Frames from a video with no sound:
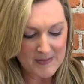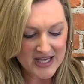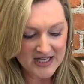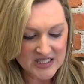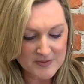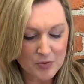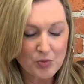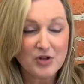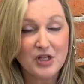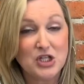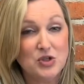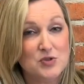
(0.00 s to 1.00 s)
it has been
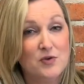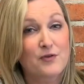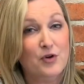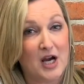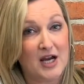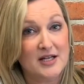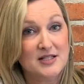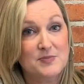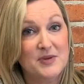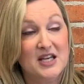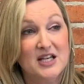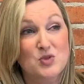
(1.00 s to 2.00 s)
really useful for us
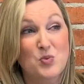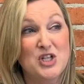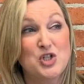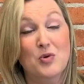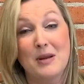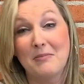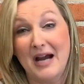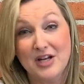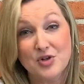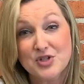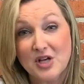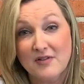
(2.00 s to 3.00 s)
because we do
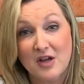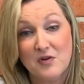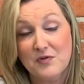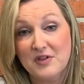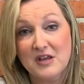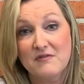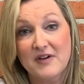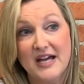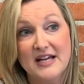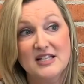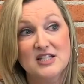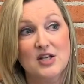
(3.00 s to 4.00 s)
reminders on there for the
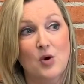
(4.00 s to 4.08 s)
event.